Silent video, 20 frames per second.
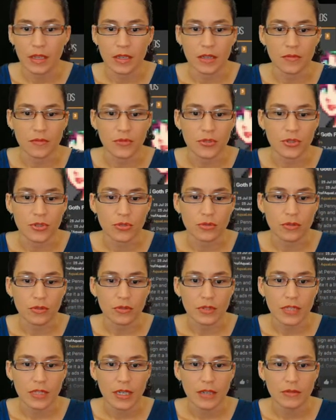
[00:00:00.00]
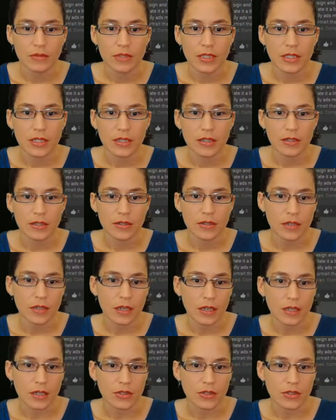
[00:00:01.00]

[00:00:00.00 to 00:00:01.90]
If you scroll down here, uh,